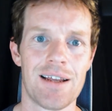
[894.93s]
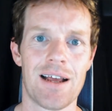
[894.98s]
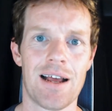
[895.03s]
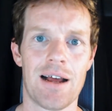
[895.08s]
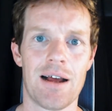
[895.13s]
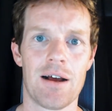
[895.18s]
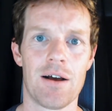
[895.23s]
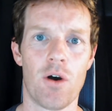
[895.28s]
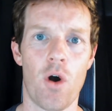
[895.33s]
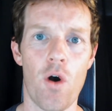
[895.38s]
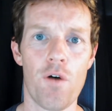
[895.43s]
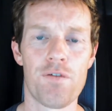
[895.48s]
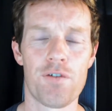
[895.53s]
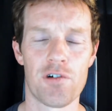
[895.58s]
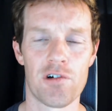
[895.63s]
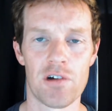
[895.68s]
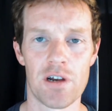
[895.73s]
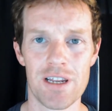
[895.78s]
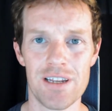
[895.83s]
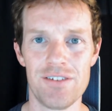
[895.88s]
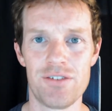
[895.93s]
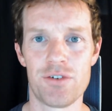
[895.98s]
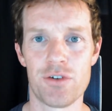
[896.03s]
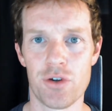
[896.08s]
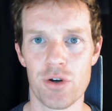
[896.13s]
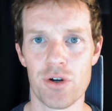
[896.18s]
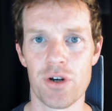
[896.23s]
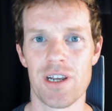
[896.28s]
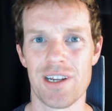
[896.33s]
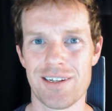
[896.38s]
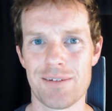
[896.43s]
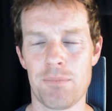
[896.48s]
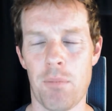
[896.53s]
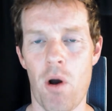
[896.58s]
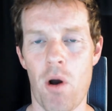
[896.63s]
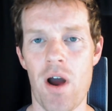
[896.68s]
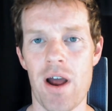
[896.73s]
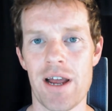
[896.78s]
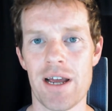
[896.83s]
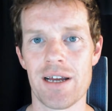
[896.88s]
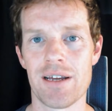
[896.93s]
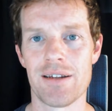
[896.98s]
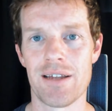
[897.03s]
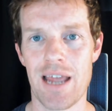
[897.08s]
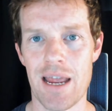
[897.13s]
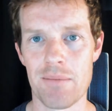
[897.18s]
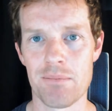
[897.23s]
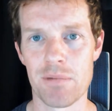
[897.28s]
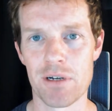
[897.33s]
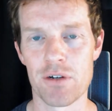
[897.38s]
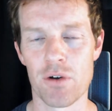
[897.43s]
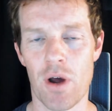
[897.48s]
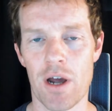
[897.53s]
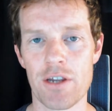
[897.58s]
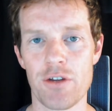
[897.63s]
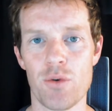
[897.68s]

offer is going to expire at midnight.